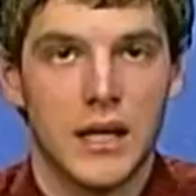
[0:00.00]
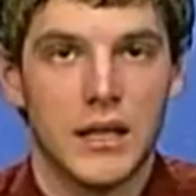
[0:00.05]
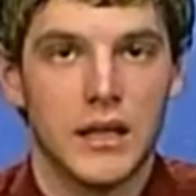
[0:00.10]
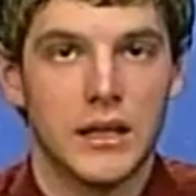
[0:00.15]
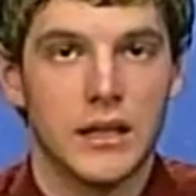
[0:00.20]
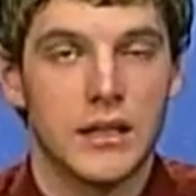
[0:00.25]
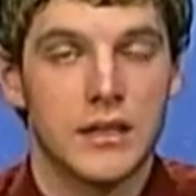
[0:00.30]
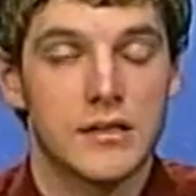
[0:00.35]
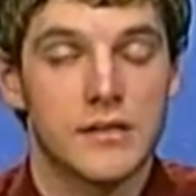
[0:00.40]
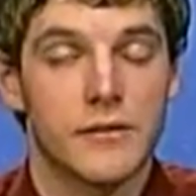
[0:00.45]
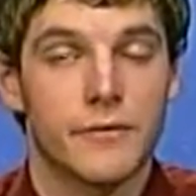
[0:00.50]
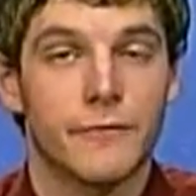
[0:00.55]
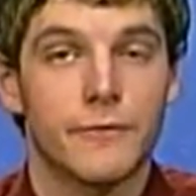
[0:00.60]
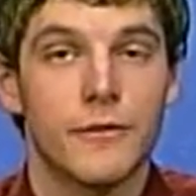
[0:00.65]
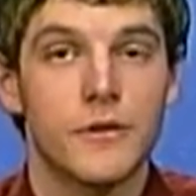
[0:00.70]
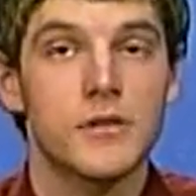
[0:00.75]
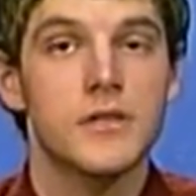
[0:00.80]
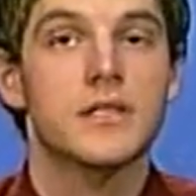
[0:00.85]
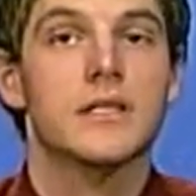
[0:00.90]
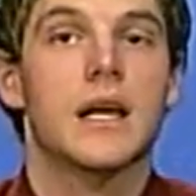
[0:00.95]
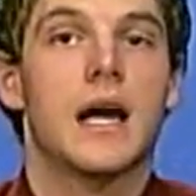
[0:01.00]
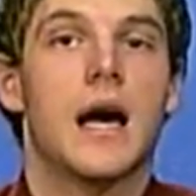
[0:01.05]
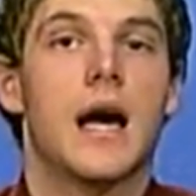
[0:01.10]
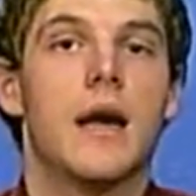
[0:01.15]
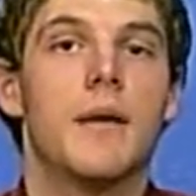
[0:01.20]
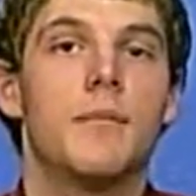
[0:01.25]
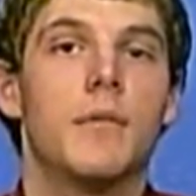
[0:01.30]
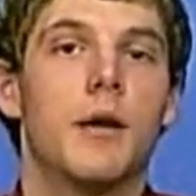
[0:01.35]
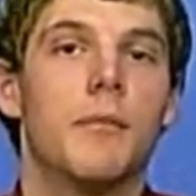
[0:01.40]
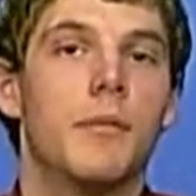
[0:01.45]
it is the first
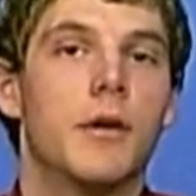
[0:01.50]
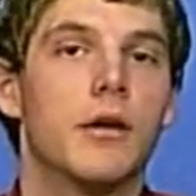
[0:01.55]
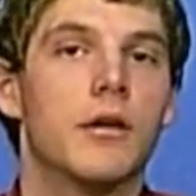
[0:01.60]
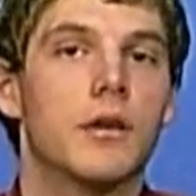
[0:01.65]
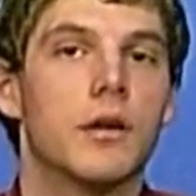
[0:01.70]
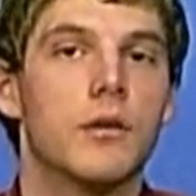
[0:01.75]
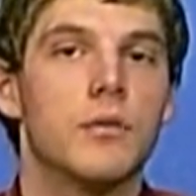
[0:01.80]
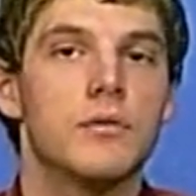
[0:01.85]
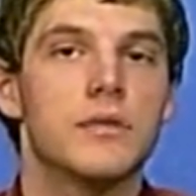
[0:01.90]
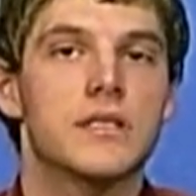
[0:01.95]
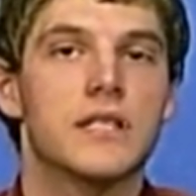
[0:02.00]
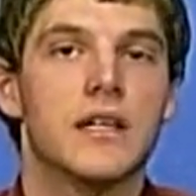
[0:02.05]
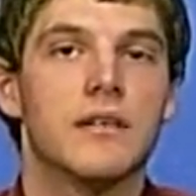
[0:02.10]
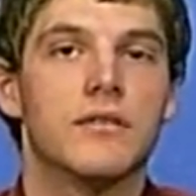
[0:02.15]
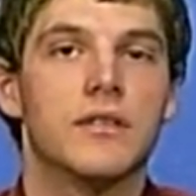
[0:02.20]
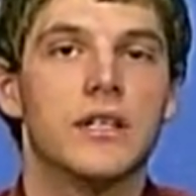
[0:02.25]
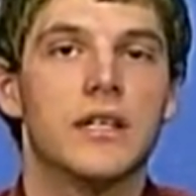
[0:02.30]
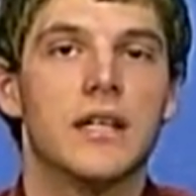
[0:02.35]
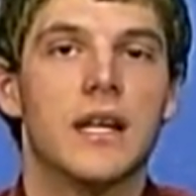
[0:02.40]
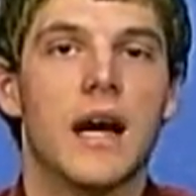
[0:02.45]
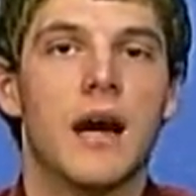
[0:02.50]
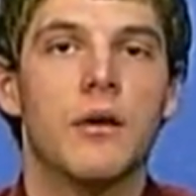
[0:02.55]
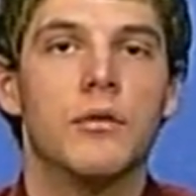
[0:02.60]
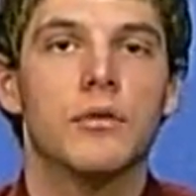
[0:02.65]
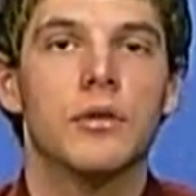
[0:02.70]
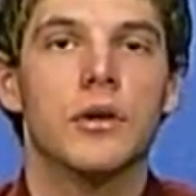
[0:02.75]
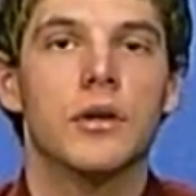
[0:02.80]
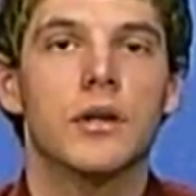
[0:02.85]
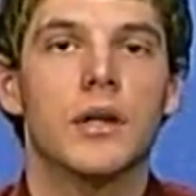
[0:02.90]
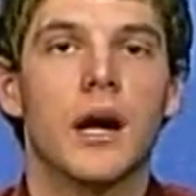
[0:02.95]
time America was given an
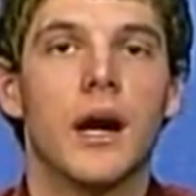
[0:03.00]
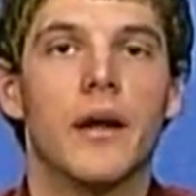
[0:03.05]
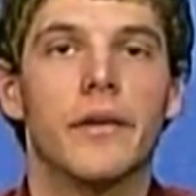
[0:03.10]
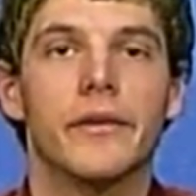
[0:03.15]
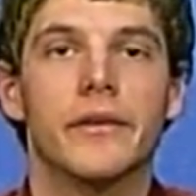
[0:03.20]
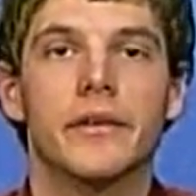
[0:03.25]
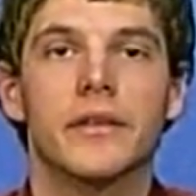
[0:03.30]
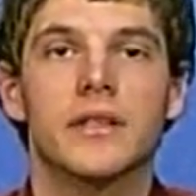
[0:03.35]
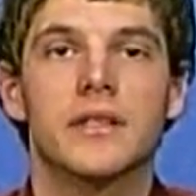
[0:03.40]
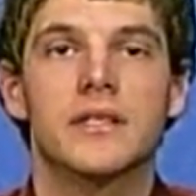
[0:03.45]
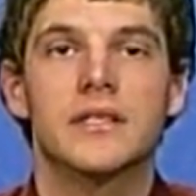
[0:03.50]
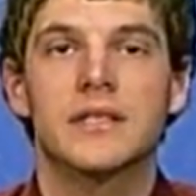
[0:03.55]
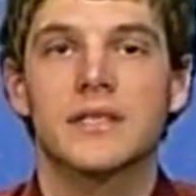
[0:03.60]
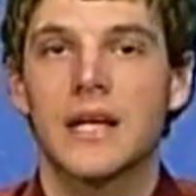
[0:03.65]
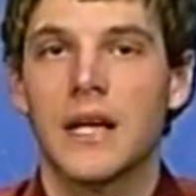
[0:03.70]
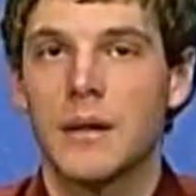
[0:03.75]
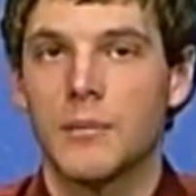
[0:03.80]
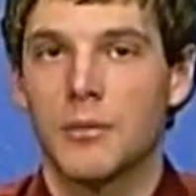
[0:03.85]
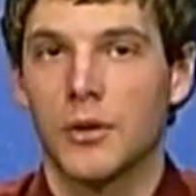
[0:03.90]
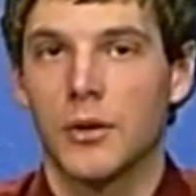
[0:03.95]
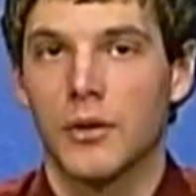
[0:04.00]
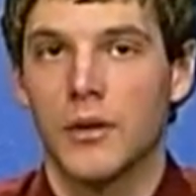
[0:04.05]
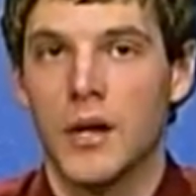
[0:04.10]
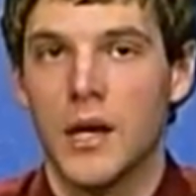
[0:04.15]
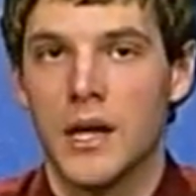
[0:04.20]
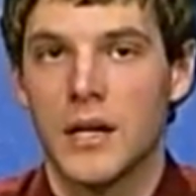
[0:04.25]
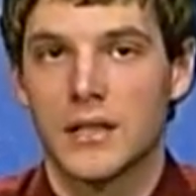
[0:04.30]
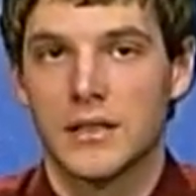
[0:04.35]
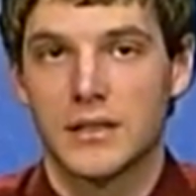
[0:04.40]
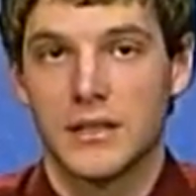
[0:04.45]
outlook other than stable
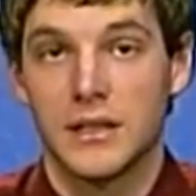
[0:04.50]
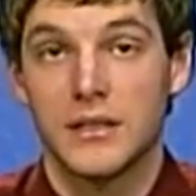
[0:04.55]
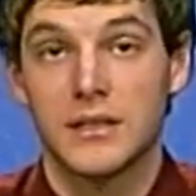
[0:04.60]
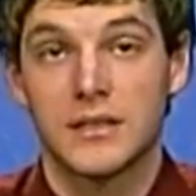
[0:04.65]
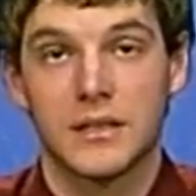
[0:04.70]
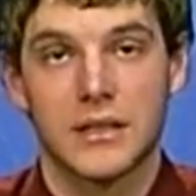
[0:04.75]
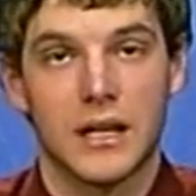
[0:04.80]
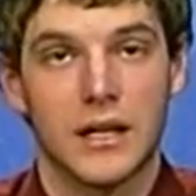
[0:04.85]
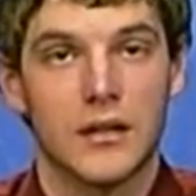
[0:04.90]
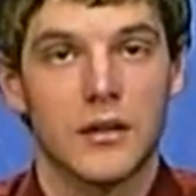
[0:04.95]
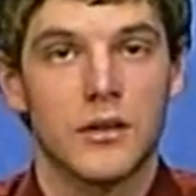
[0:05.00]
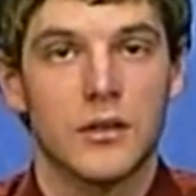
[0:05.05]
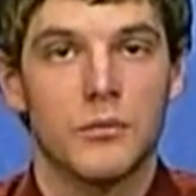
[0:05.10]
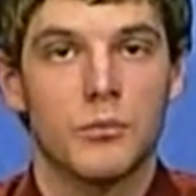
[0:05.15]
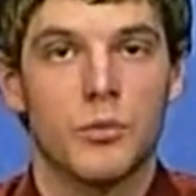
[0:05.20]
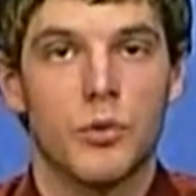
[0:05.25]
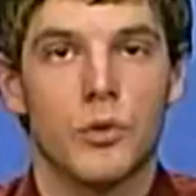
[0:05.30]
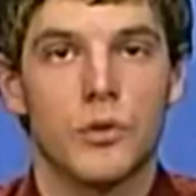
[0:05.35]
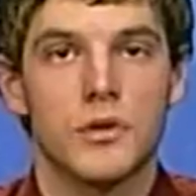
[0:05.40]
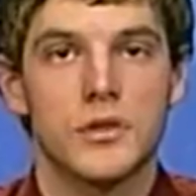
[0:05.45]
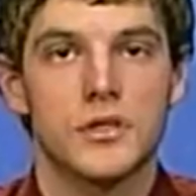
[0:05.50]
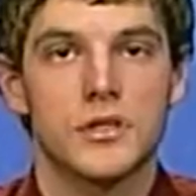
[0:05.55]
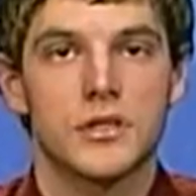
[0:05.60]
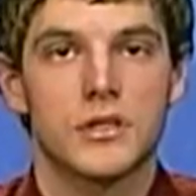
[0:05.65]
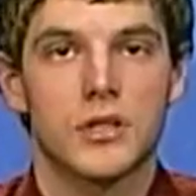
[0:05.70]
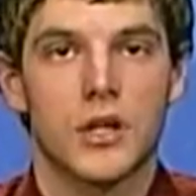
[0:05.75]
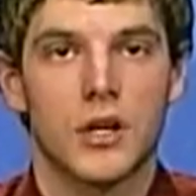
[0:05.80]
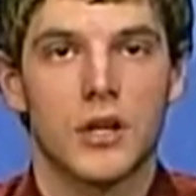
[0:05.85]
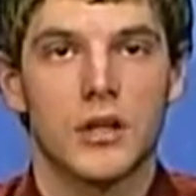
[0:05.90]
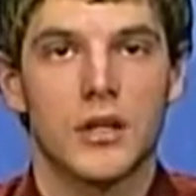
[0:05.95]
since Standard & Poor's
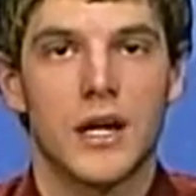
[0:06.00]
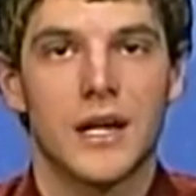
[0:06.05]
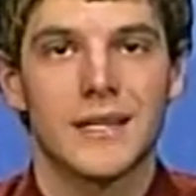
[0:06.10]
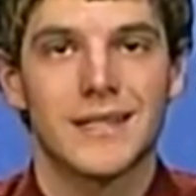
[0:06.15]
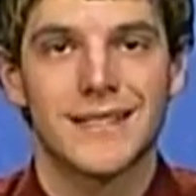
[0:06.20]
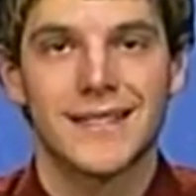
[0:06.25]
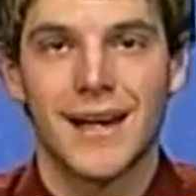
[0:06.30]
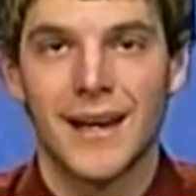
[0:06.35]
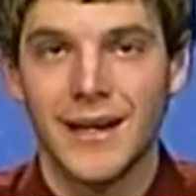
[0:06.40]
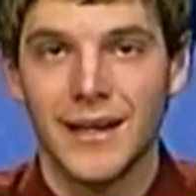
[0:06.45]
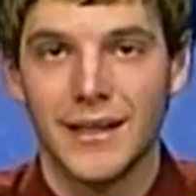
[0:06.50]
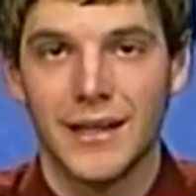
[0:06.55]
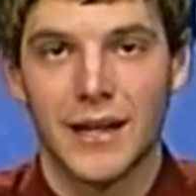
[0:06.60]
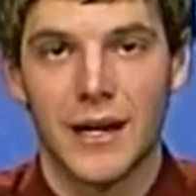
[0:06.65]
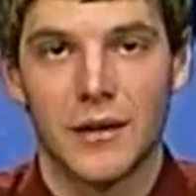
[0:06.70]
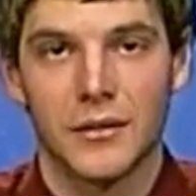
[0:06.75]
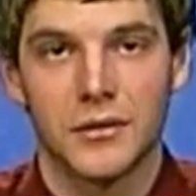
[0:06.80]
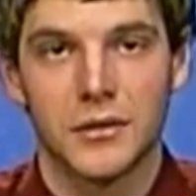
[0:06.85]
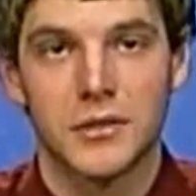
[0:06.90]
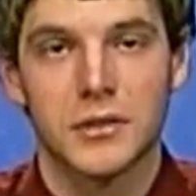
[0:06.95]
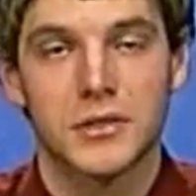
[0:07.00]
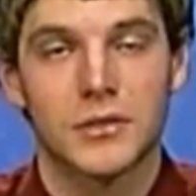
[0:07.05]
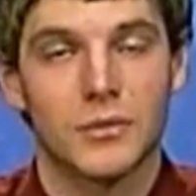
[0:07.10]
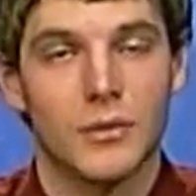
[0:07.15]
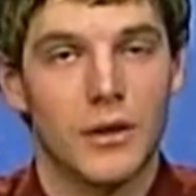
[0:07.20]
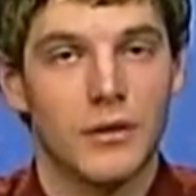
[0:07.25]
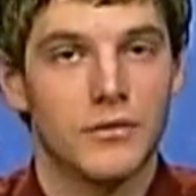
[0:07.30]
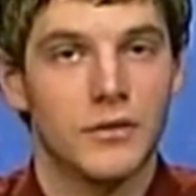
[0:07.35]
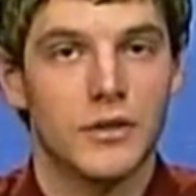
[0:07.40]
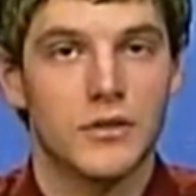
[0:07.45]
started assigning outlooks
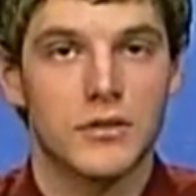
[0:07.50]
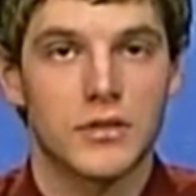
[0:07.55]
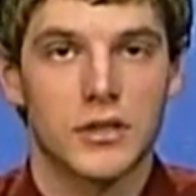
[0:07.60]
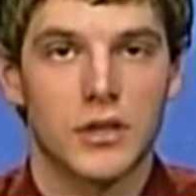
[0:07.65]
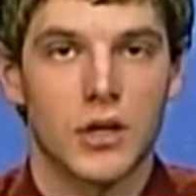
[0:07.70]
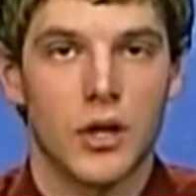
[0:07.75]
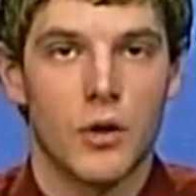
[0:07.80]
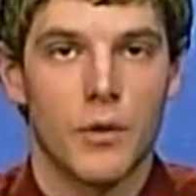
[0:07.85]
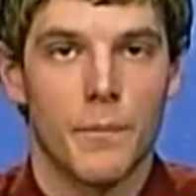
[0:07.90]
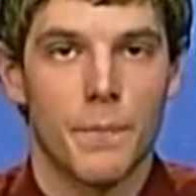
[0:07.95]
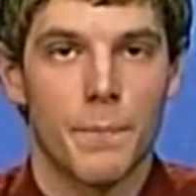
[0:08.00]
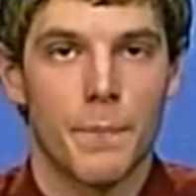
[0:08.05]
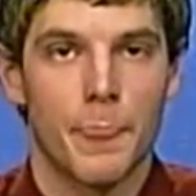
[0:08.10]
12 years ago.